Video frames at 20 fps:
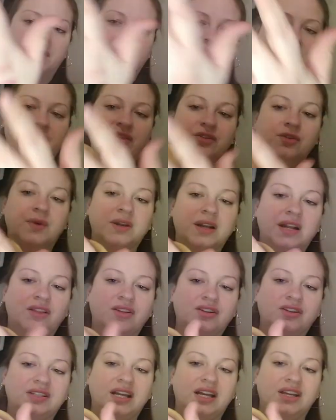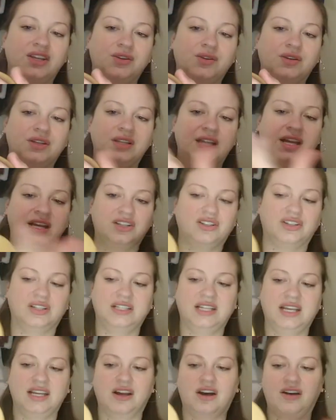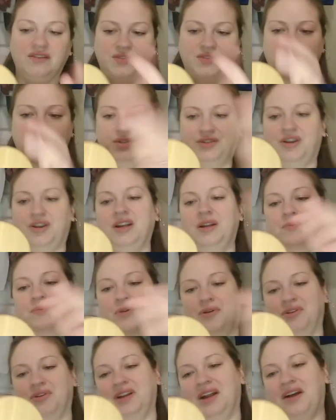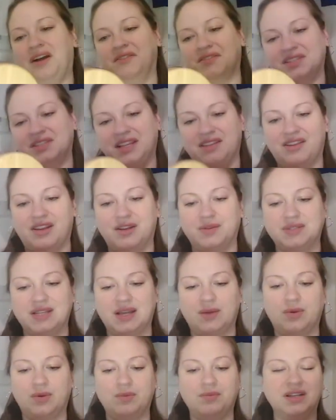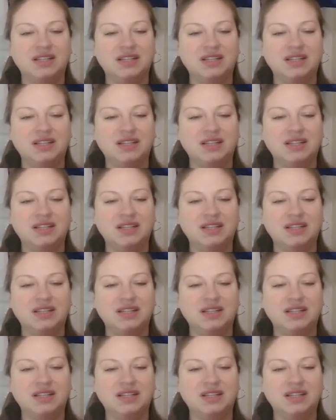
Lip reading: The other one I looked at, you could actually take off. So I was trying to pull it off because I thought it was that one.